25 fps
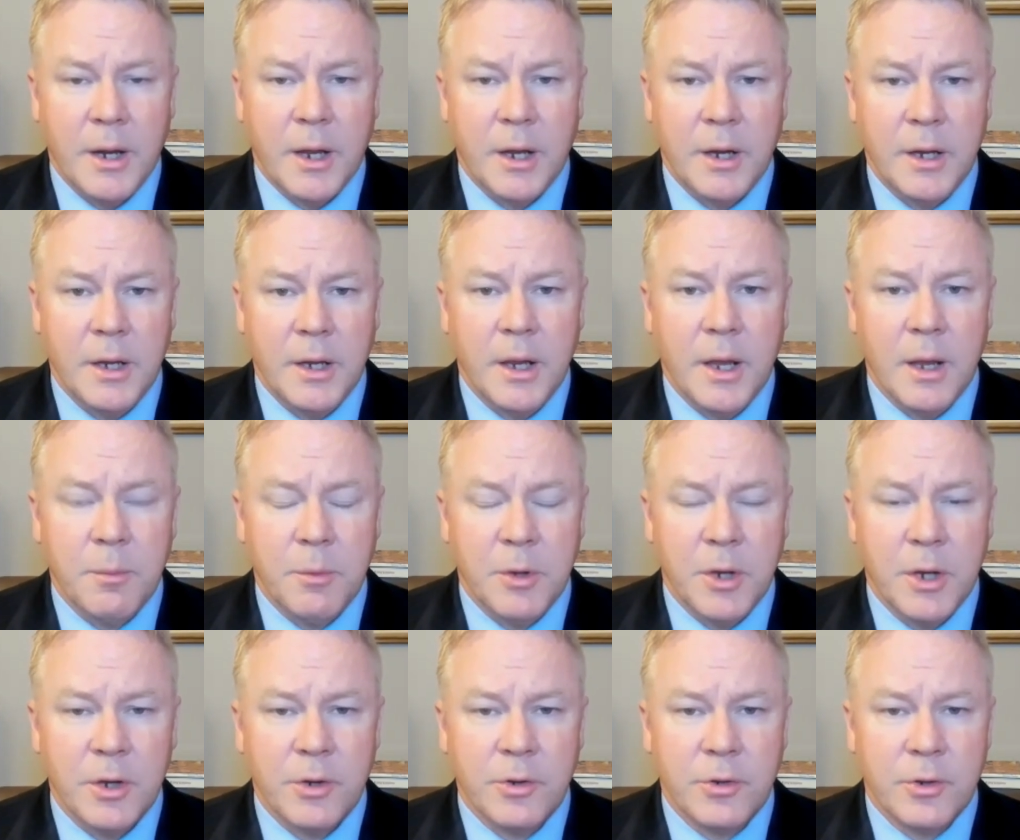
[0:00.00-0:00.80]
I need
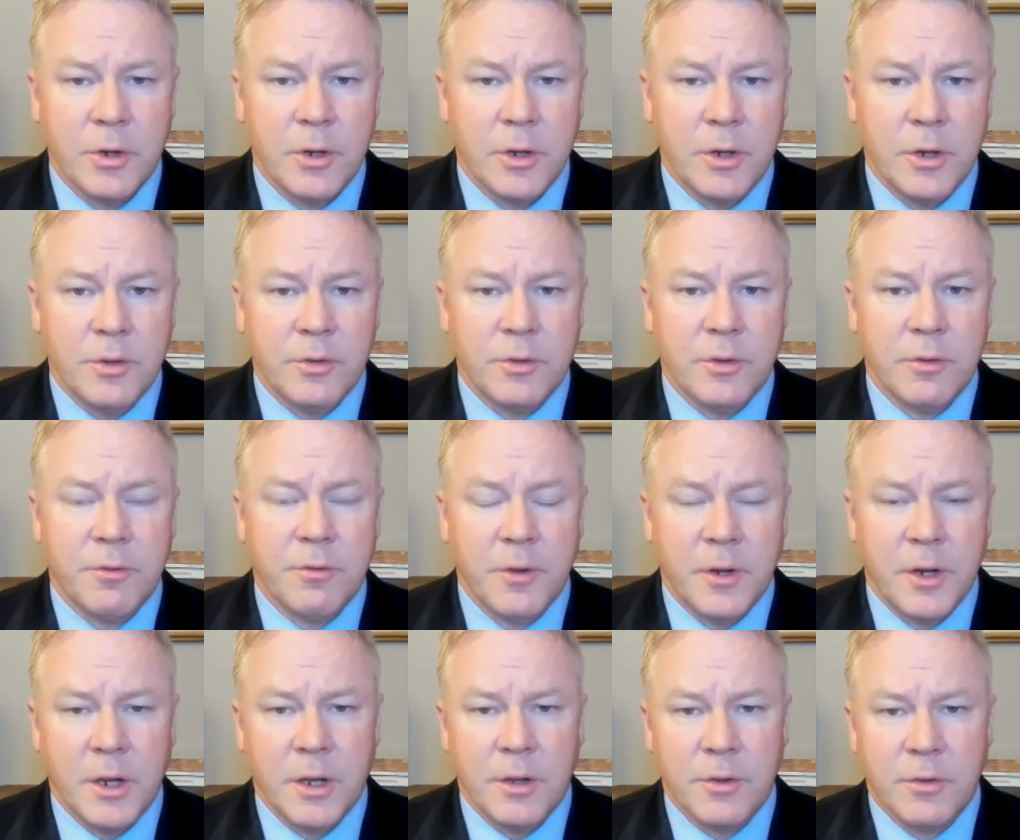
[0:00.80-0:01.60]
ammunition." He's
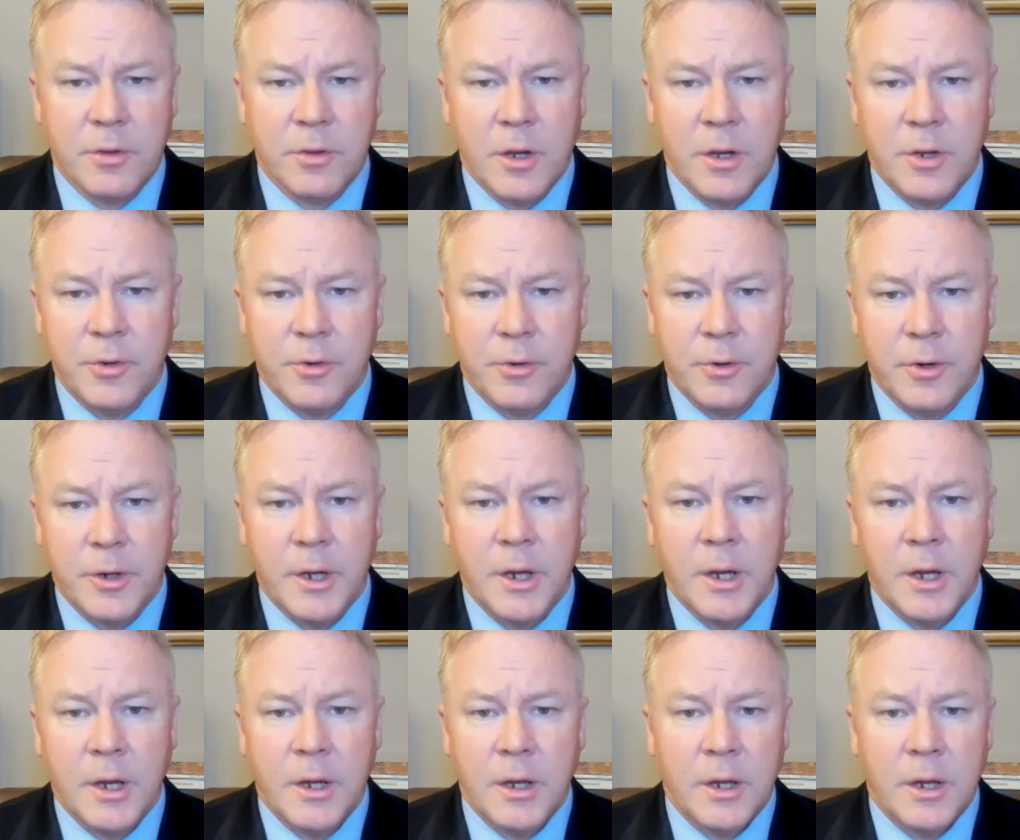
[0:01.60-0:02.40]
defending his country,
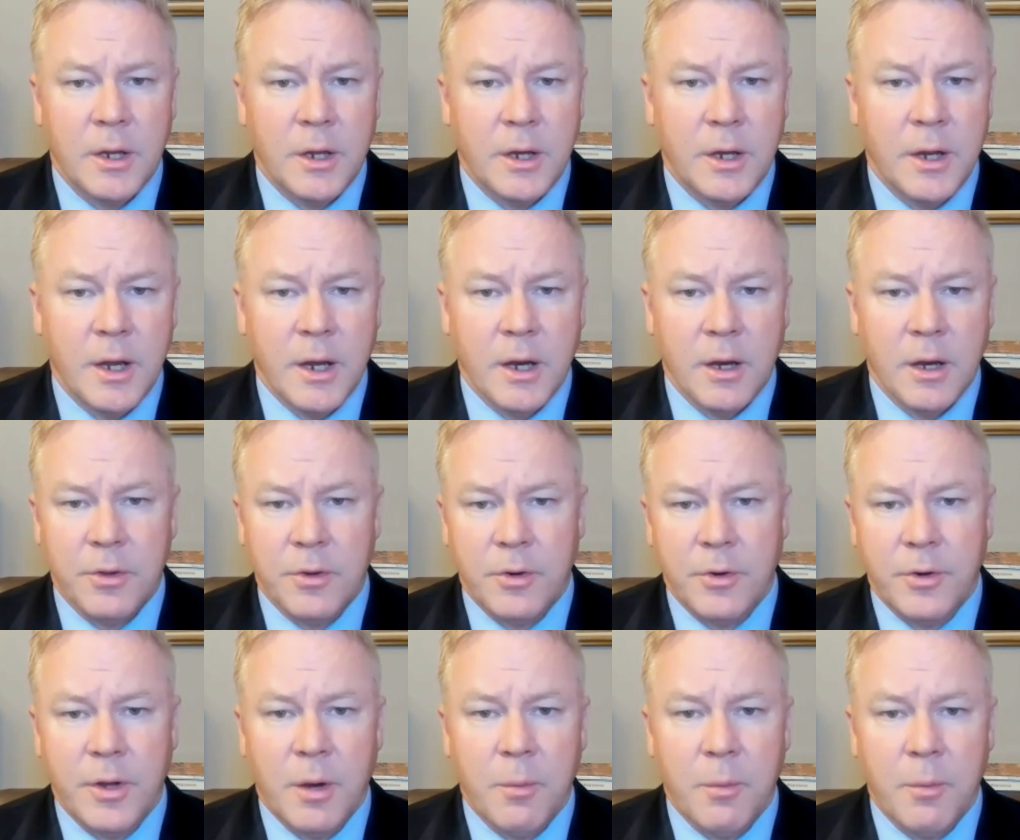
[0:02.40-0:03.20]
and now
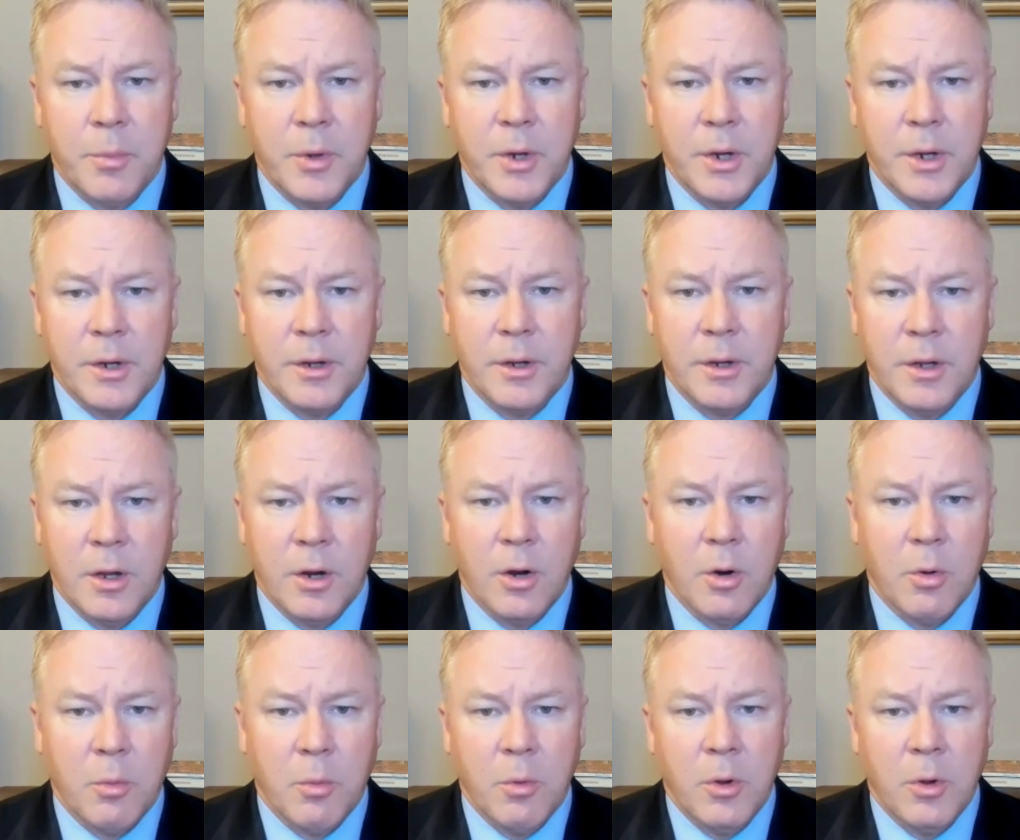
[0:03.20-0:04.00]
they're dumping, you
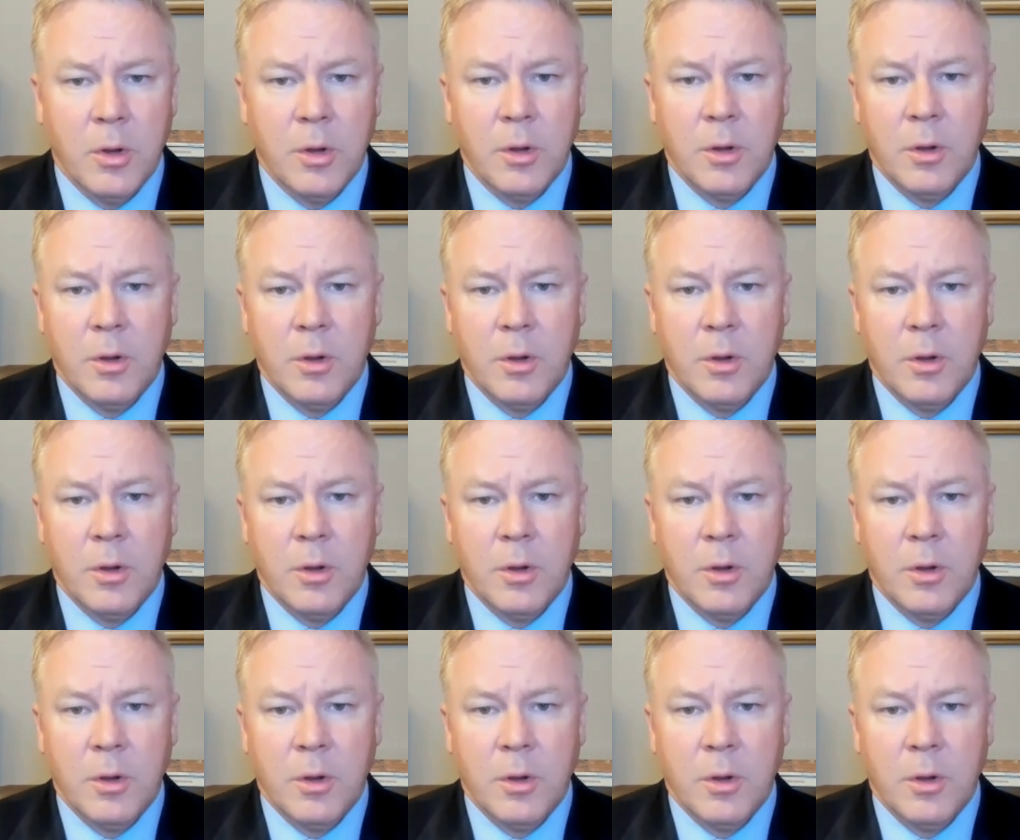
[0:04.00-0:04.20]
know,